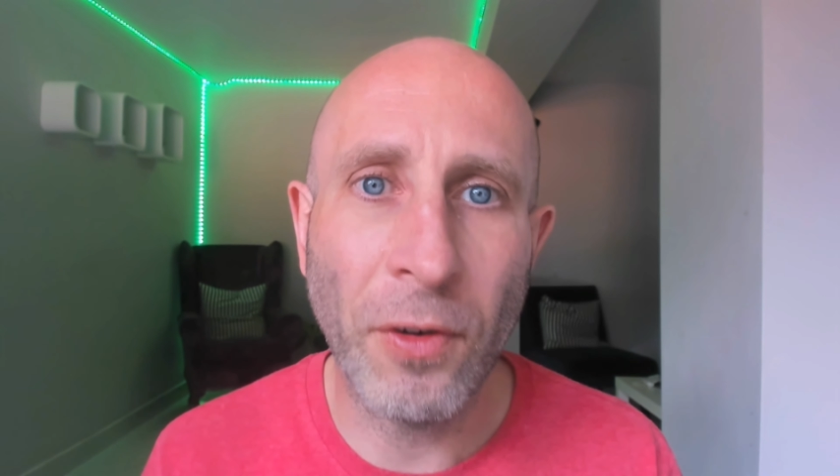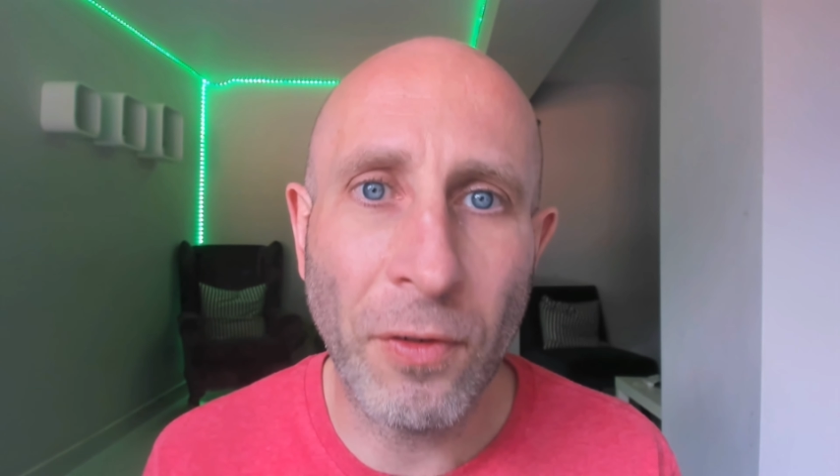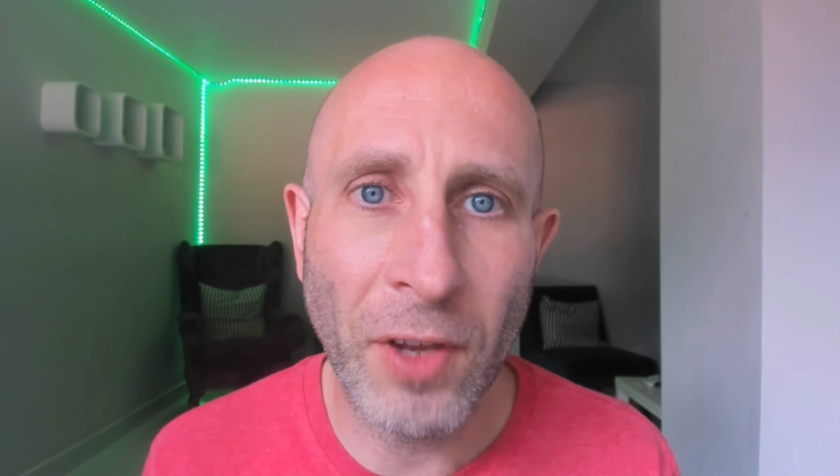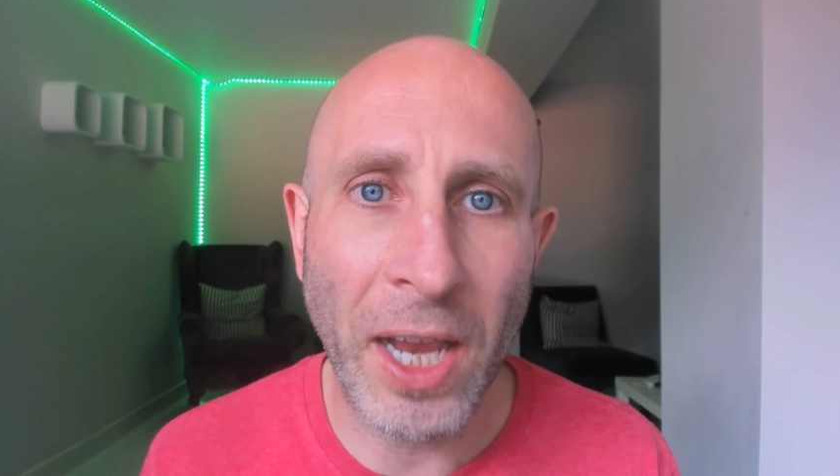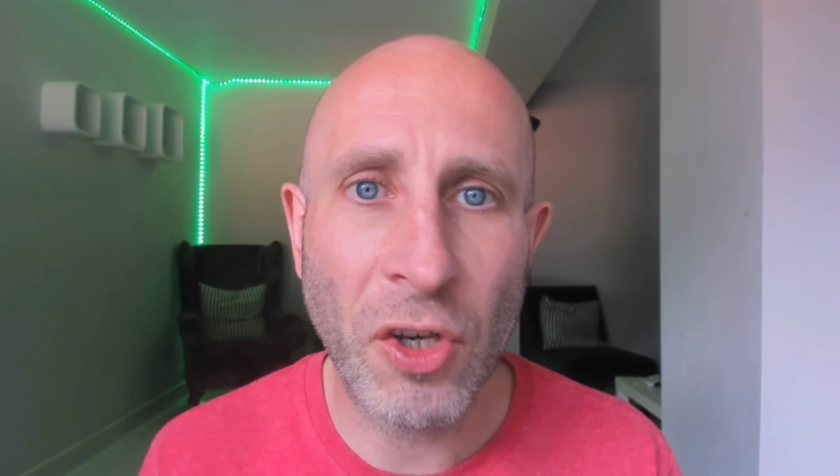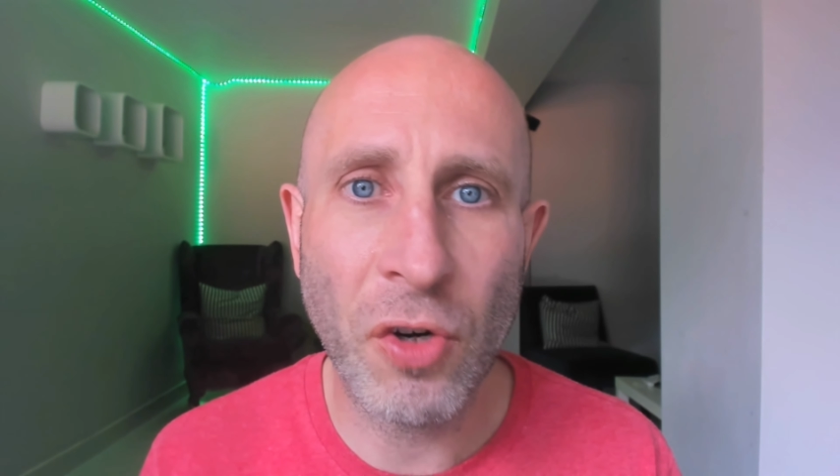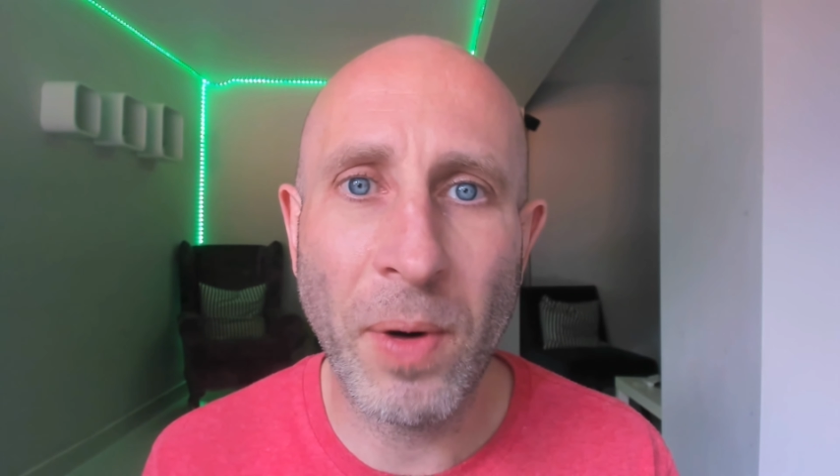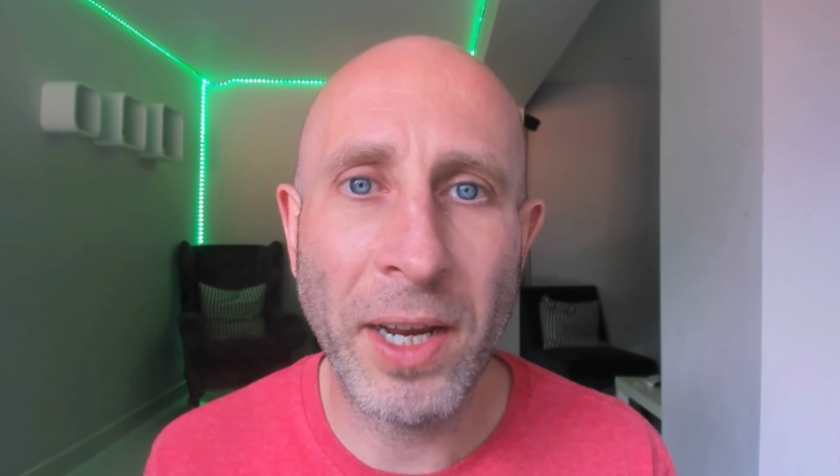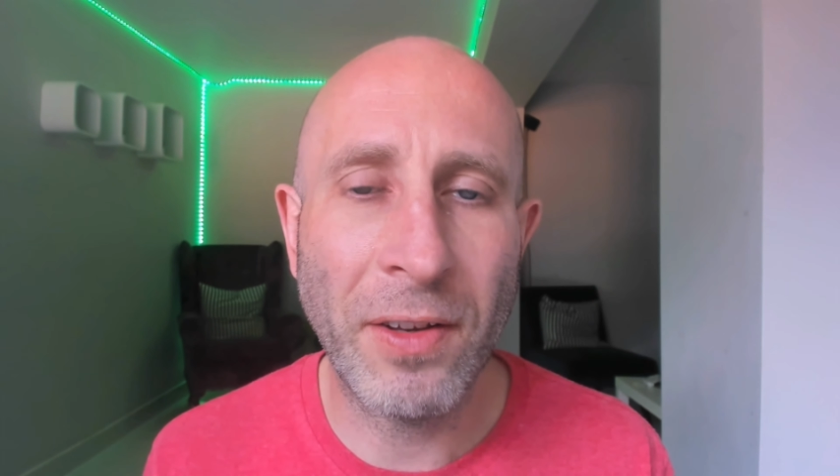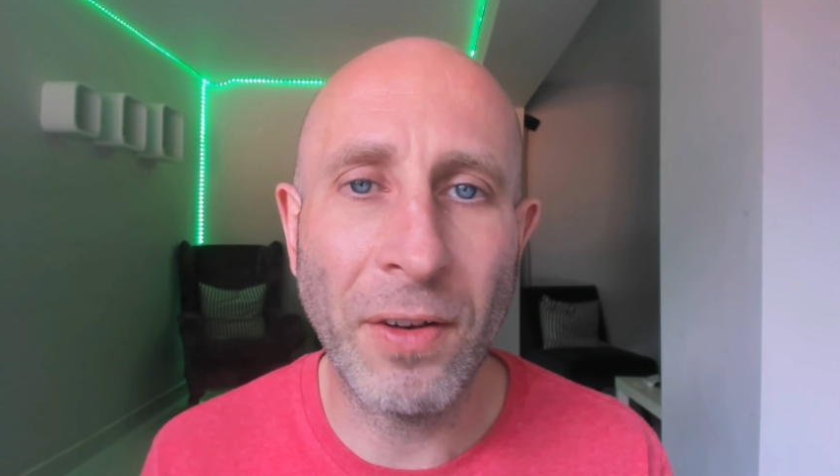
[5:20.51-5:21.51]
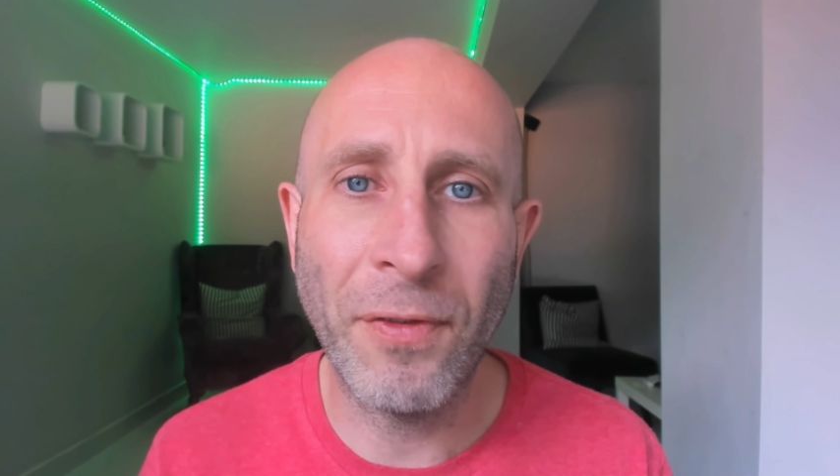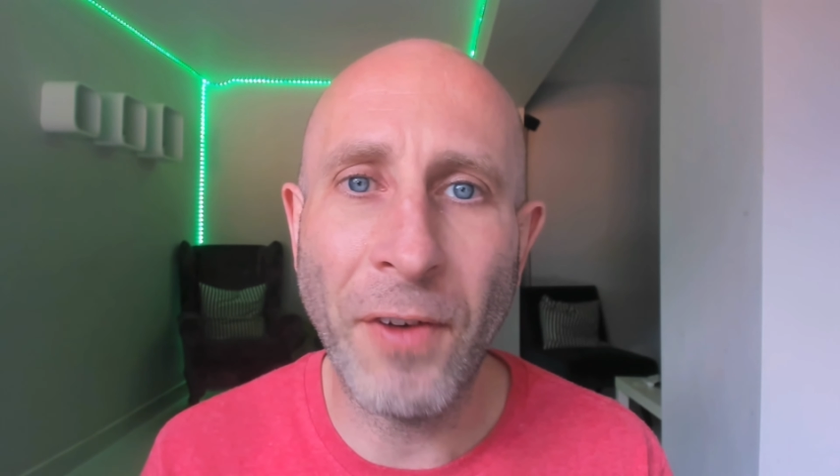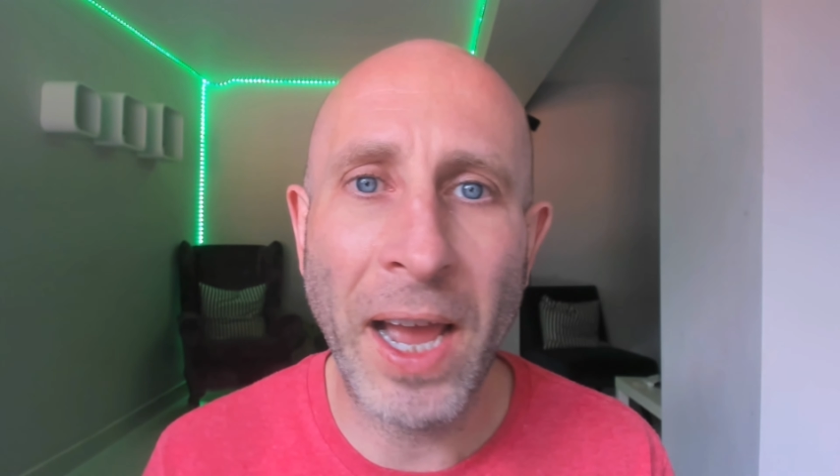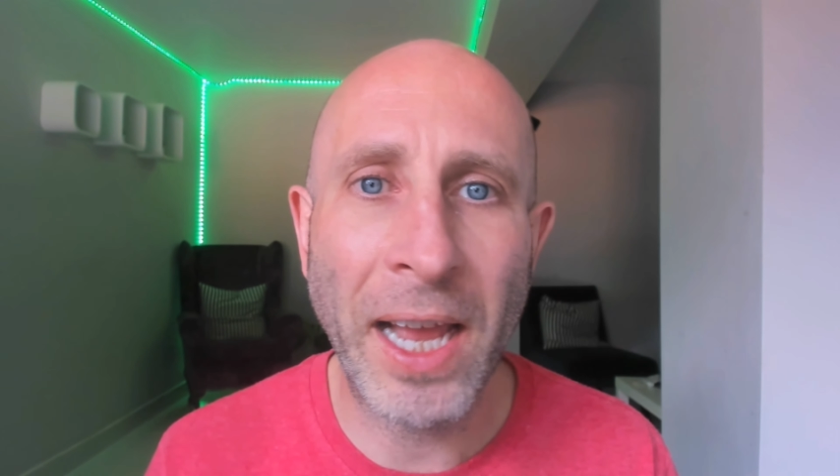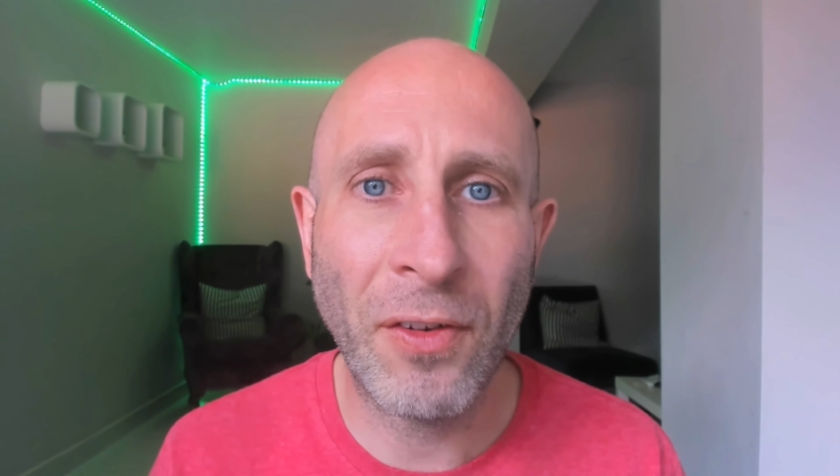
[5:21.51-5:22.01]
of saturated
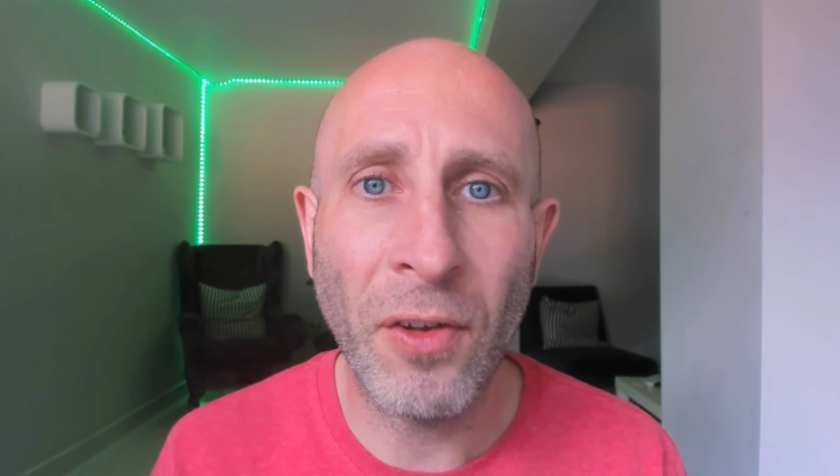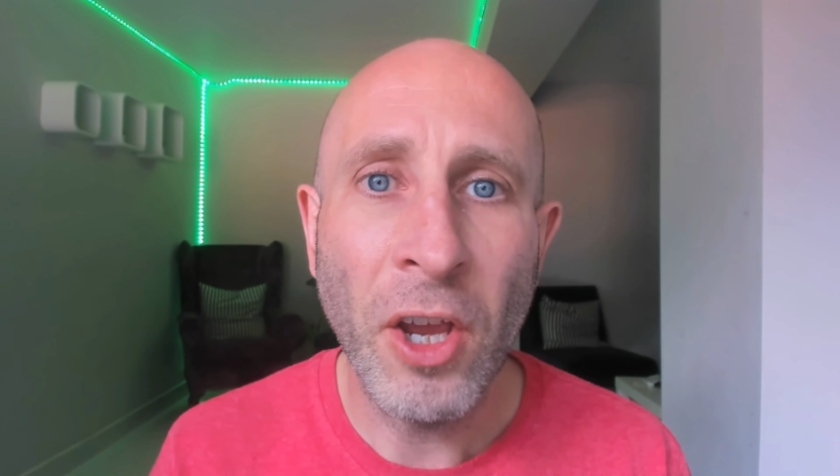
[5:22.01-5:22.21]
fats,